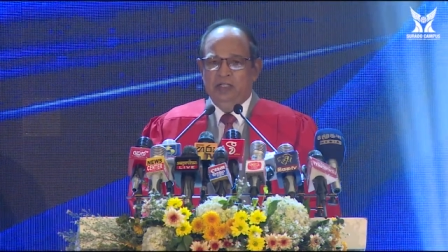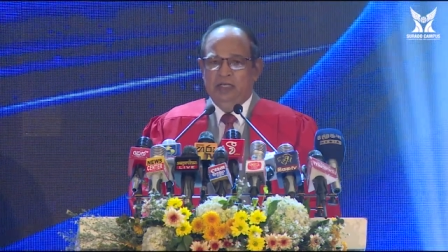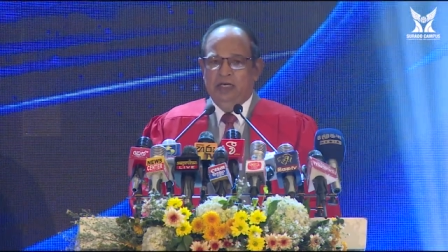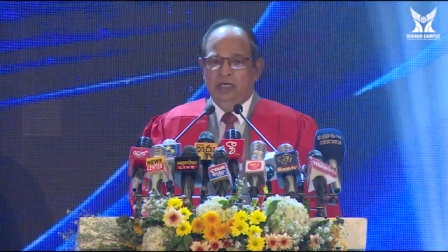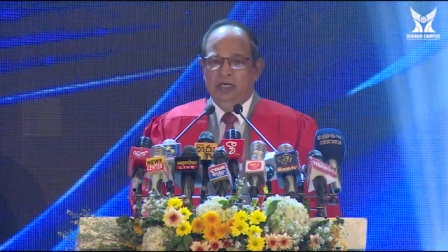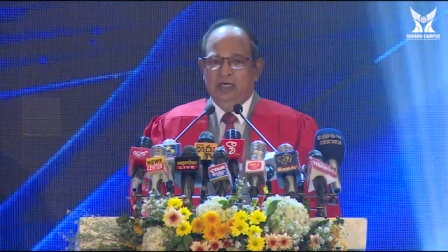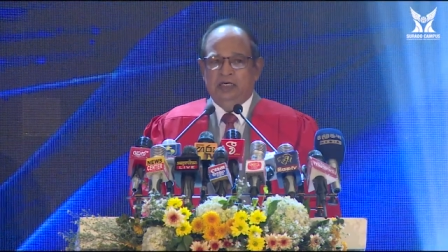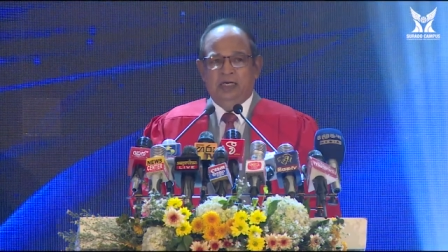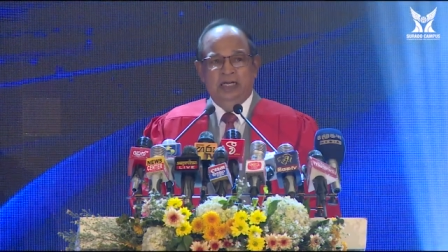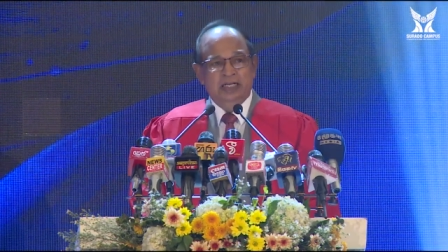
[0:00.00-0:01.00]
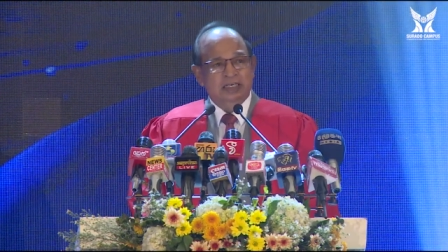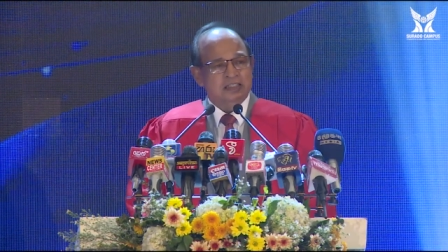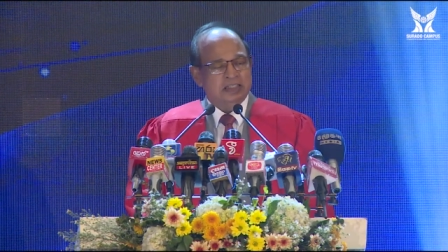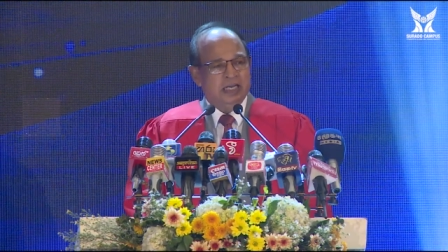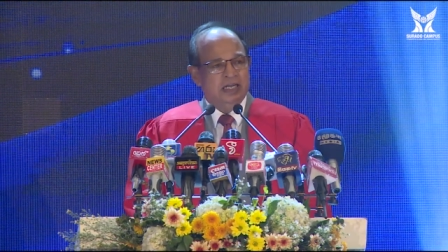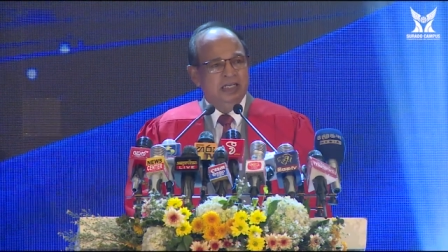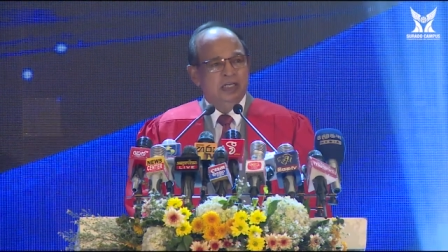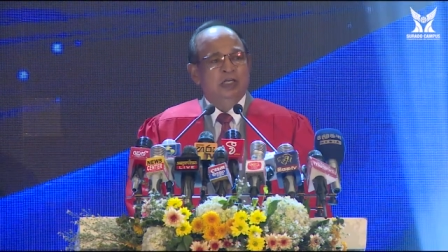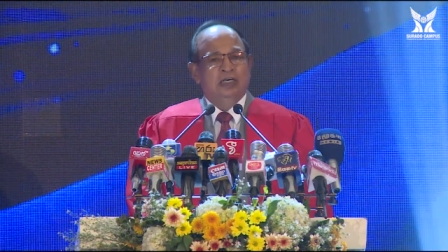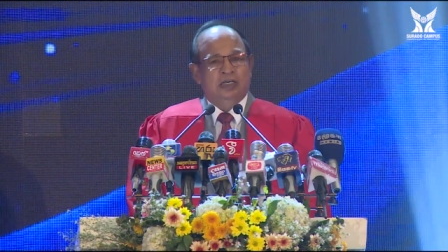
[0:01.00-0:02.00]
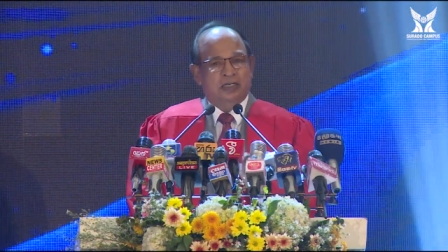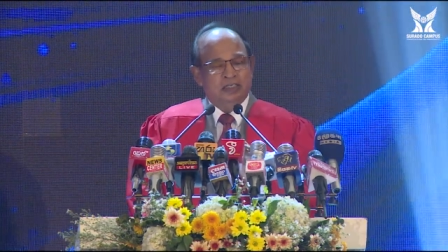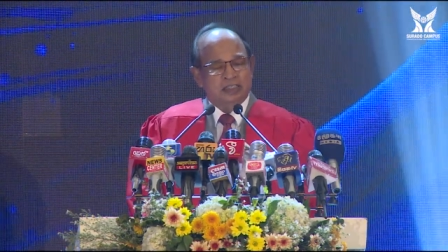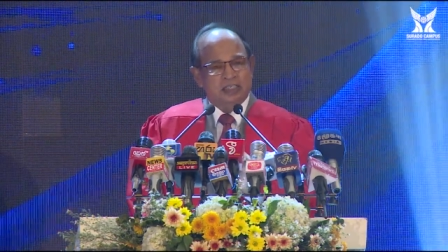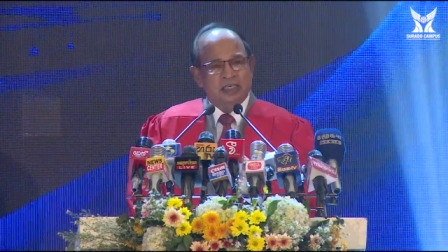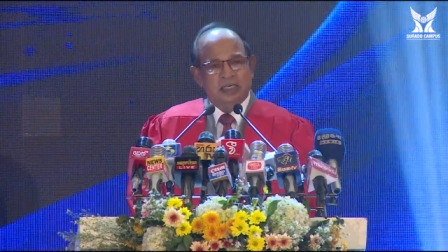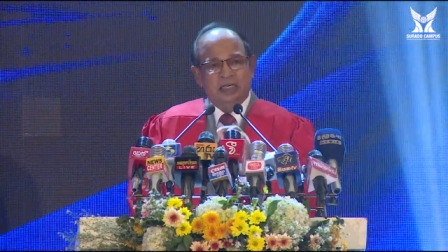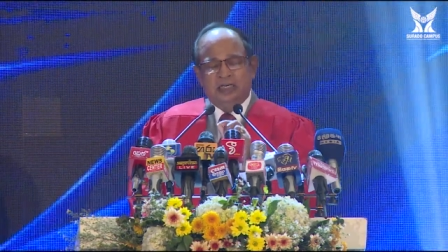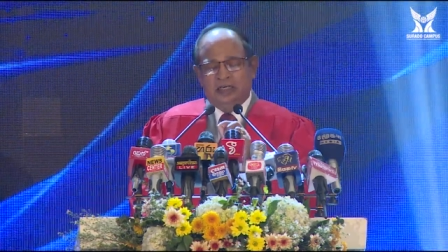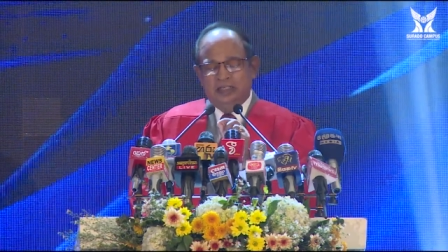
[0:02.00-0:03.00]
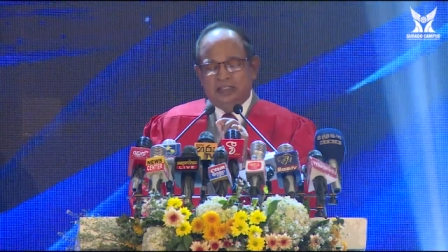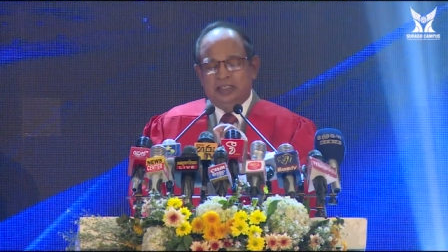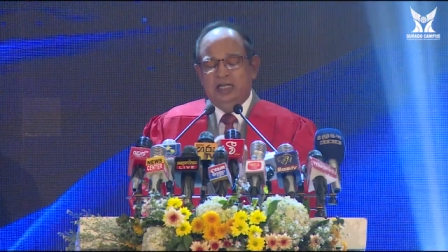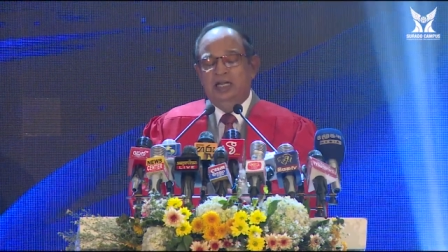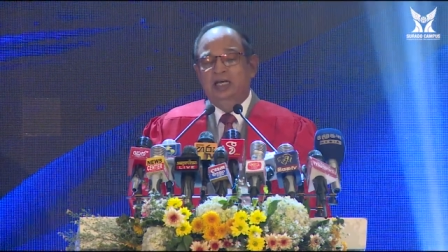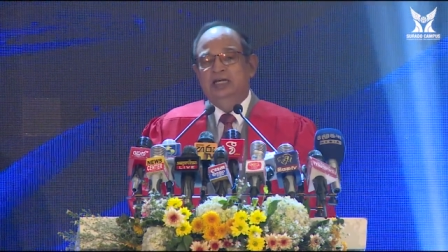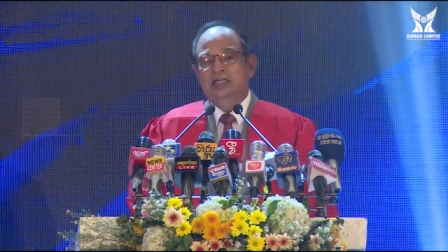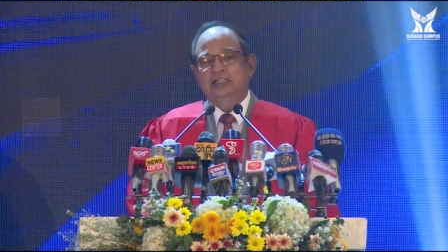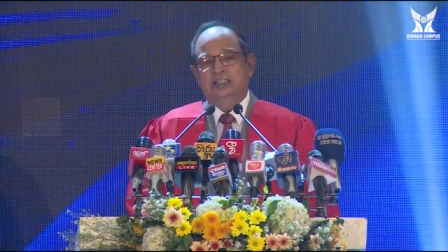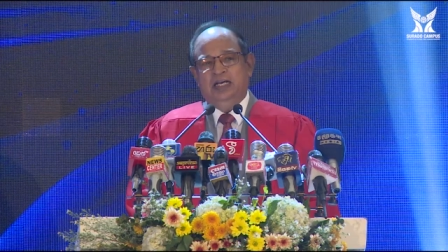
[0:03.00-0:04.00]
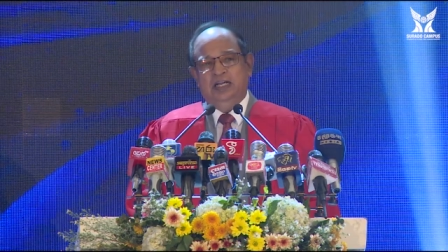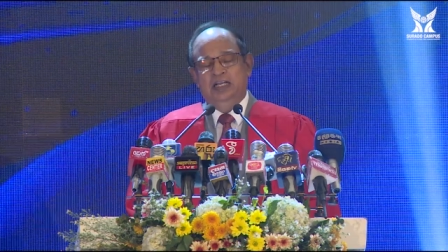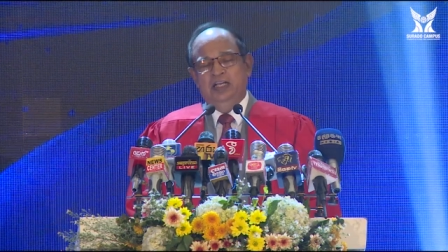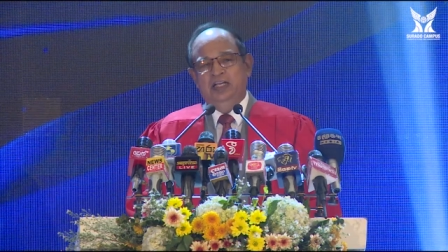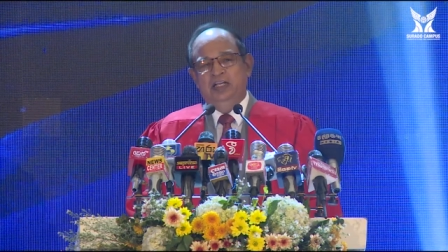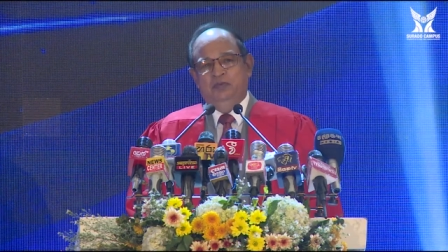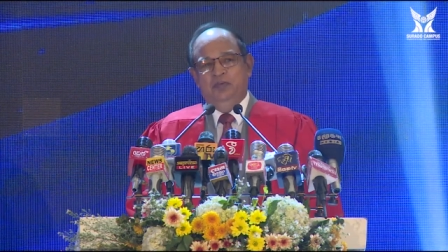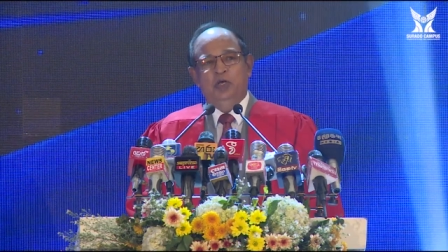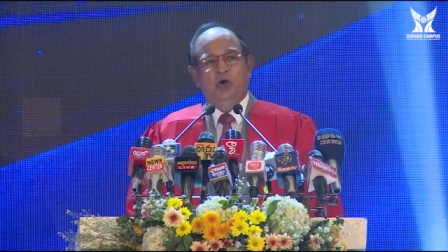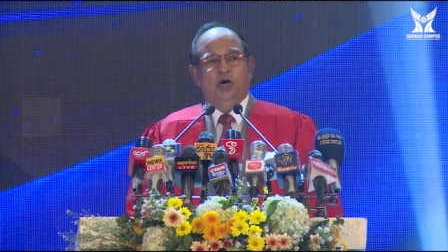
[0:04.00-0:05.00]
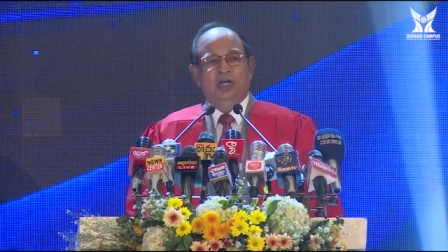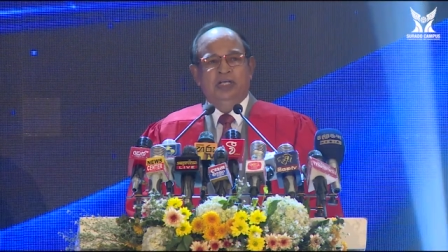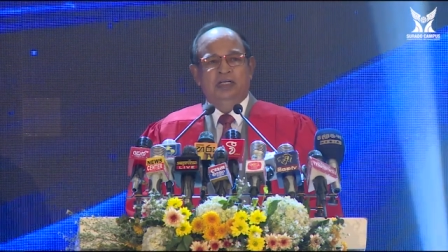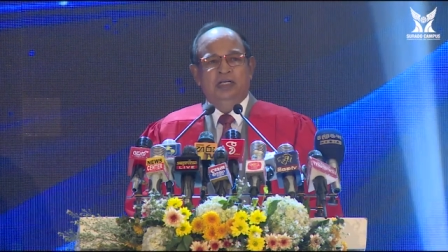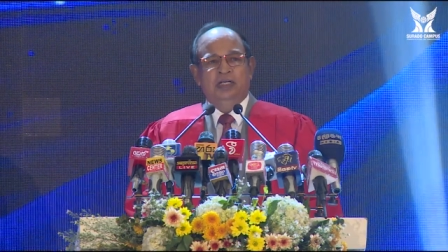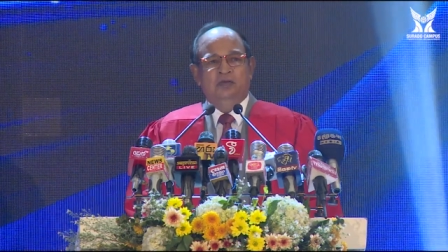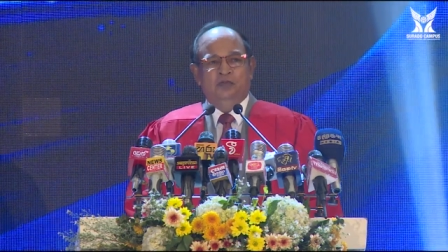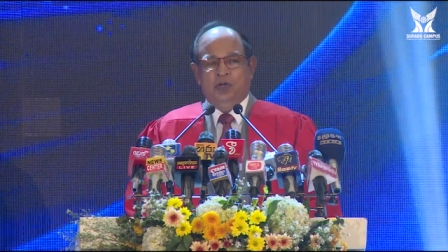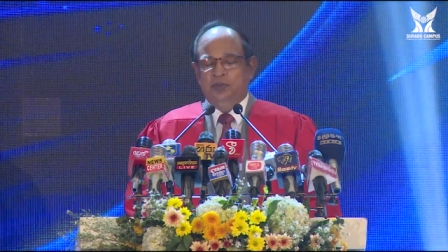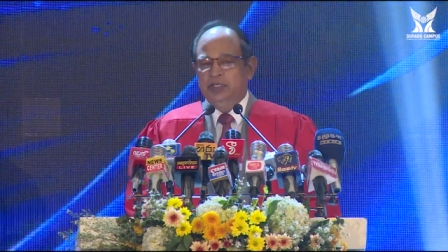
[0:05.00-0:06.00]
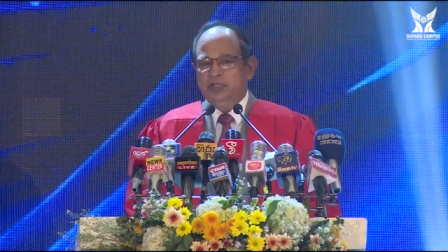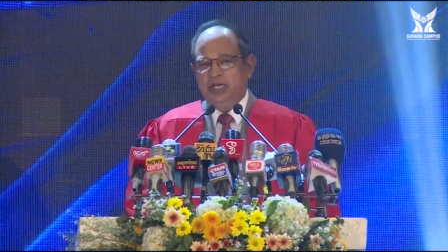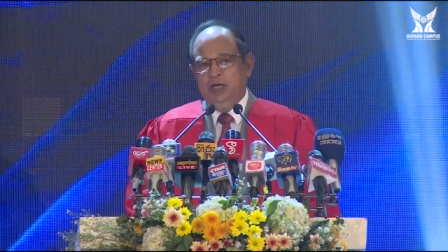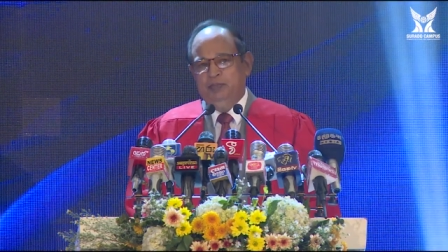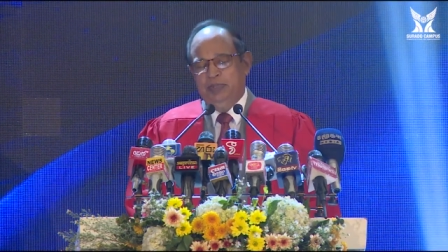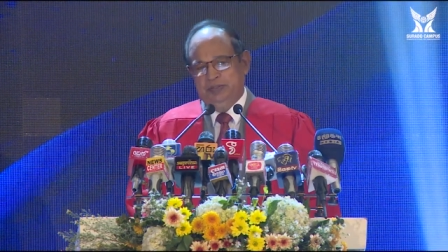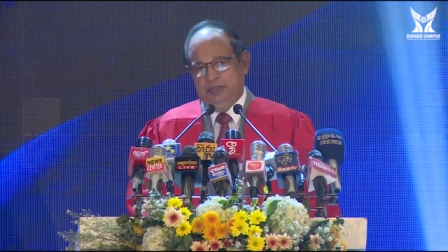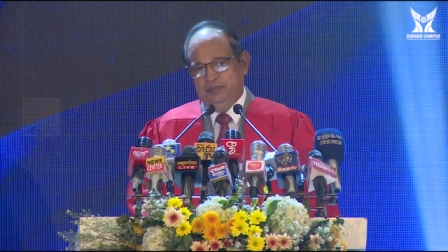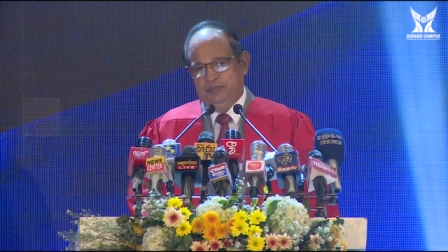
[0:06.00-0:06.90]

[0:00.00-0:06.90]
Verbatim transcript: a clear study, a crystal, crystal learning study, we call it, from this campus.